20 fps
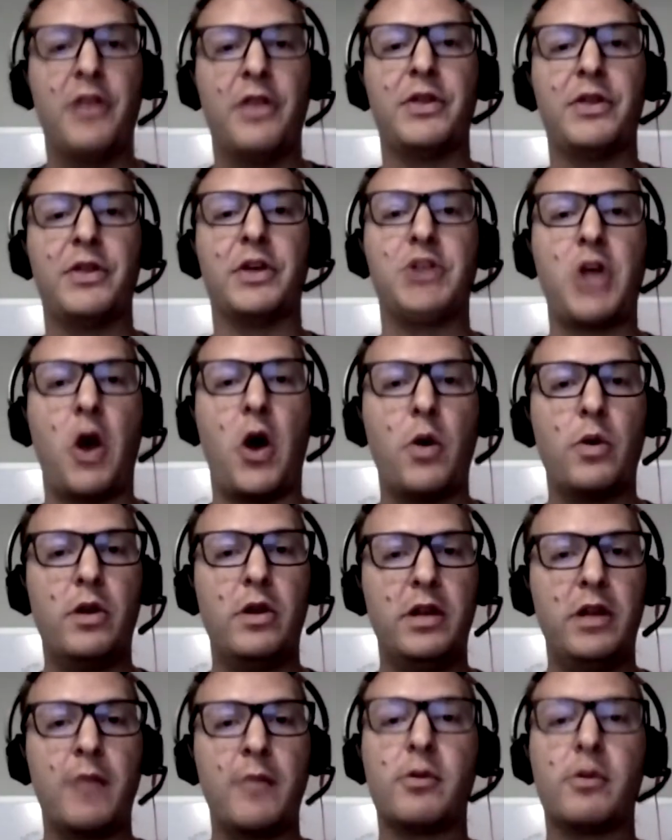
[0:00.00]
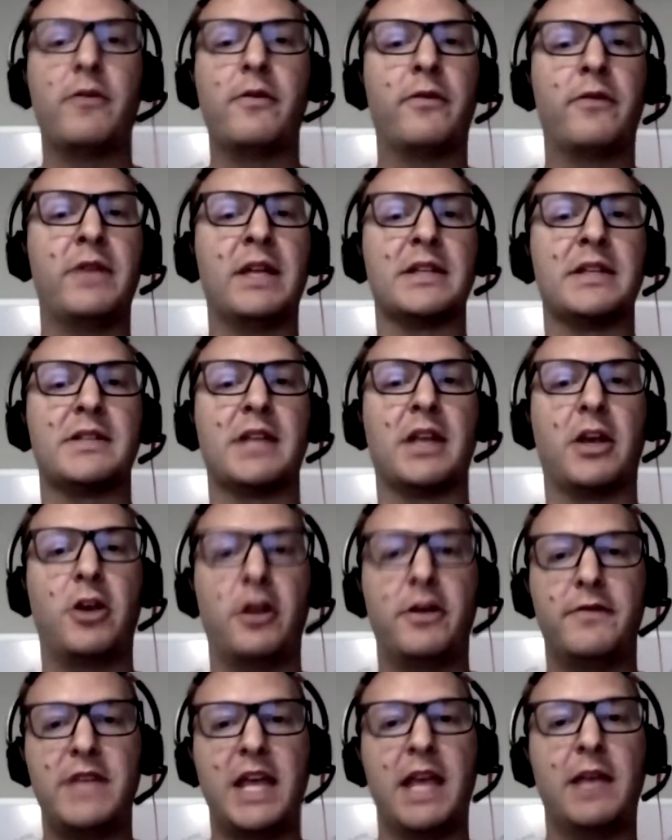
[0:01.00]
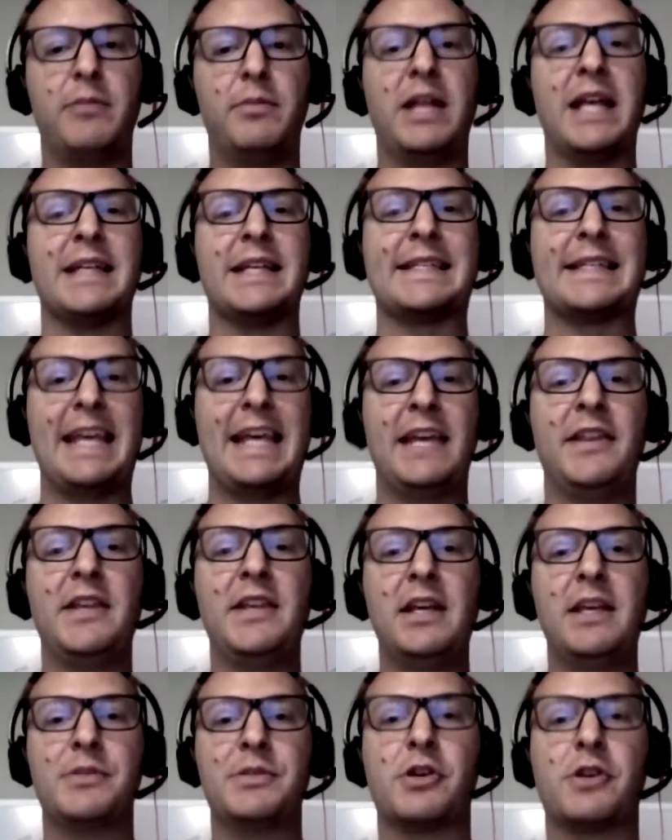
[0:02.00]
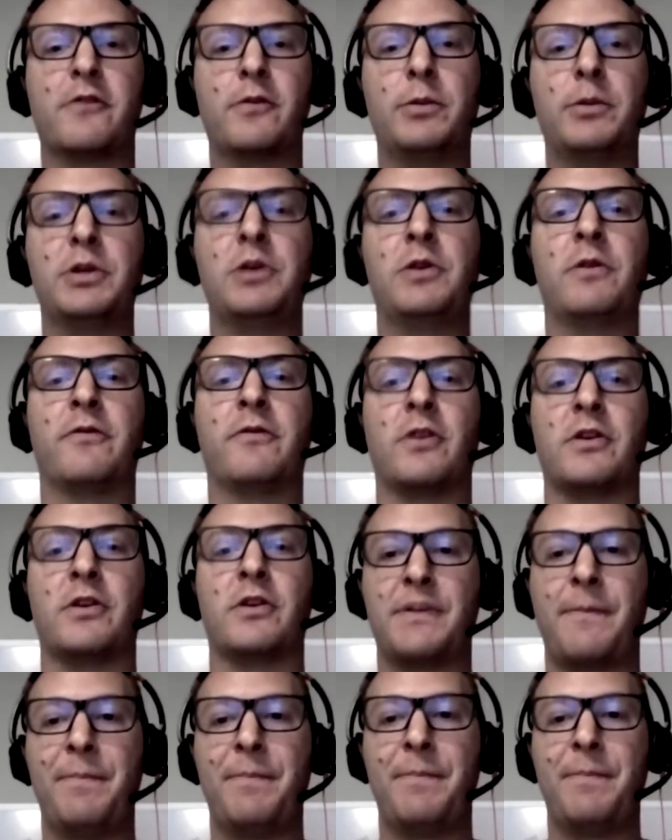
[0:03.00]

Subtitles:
the total number of events that could have taken place in the observable universe